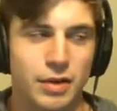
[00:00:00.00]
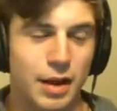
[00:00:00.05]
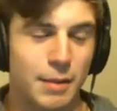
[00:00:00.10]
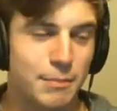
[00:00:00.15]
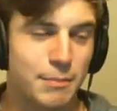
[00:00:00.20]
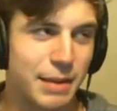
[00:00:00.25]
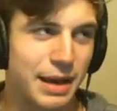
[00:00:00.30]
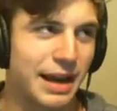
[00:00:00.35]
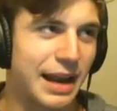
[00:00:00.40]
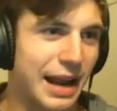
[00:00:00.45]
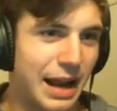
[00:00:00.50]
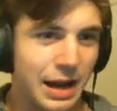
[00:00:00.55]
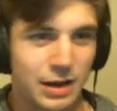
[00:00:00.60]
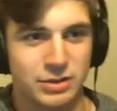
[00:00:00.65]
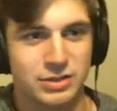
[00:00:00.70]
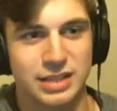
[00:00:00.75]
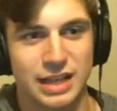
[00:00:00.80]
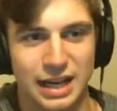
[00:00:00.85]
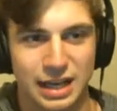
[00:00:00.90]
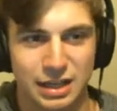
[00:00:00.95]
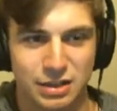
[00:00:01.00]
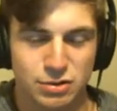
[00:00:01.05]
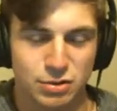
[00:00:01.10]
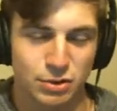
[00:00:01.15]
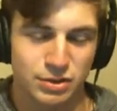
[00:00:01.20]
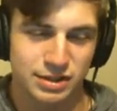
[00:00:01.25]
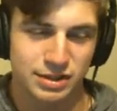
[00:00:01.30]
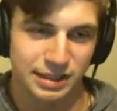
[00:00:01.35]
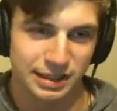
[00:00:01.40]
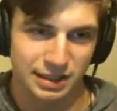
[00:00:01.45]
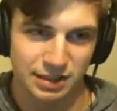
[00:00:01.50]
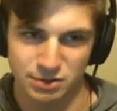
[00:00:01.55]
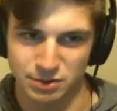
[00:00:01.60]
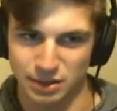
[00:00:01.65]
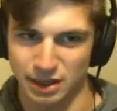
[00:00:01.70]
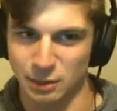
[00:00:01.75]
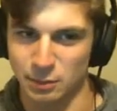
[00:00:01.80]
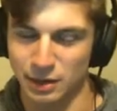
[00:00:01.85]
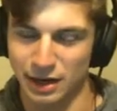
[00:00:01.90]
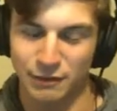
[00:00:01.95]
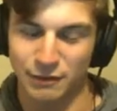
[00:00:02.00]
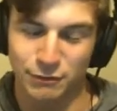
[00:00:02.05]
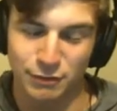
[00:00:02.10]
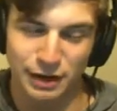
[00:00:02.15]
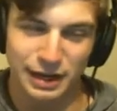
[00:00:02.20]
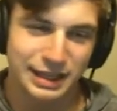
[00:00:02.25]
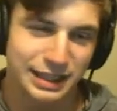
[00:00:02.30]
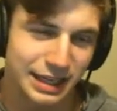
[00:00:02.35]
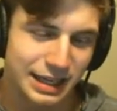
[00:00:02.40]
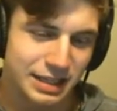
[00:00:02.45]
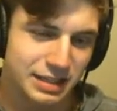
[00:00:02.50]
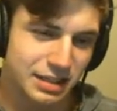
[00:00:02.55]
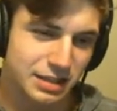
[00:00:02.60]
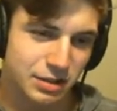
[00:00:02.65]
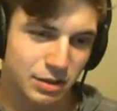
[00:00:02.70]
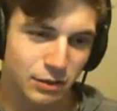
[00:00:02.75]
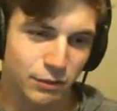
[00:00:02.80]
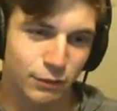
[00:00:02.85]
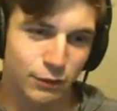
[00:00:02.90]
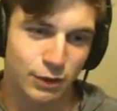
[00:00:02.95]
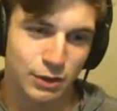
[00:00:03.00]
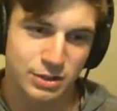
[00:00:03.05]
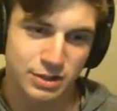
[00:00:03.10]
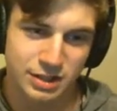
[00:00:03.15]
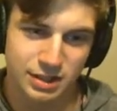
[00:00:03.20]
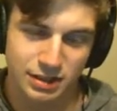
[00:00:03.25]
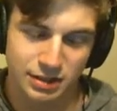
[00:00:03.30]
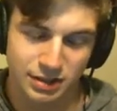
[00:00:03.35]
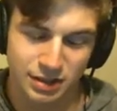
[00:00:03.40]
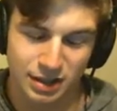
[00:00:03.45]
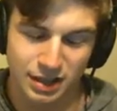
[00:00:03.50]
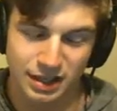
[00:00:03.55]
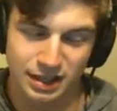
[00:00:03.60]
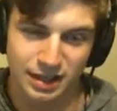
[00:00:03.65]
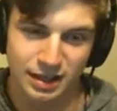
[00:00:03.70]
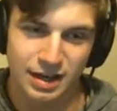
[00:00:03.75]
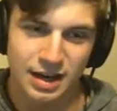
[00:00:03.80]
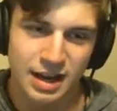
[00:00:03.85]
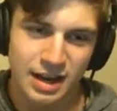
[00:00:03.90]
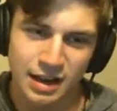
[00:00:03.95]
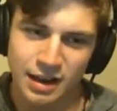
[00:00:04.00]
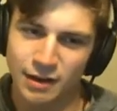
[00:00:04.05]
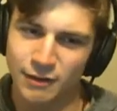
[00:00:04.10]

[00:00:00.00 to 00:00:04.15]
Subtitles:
meta outside of Troll Slingers, right? We have Vikings as our first tier card here.